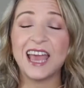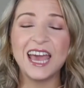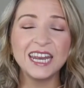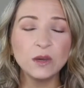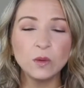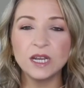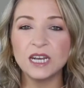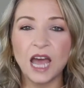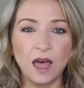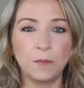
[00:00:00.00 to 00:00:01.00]
anyone
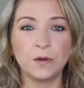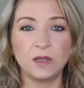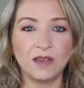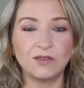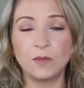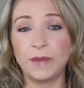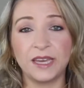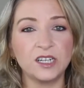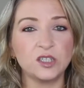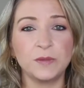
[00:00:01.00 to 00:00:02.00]
in upper level
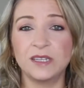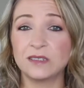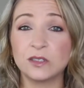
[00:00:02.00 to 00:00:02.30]
management.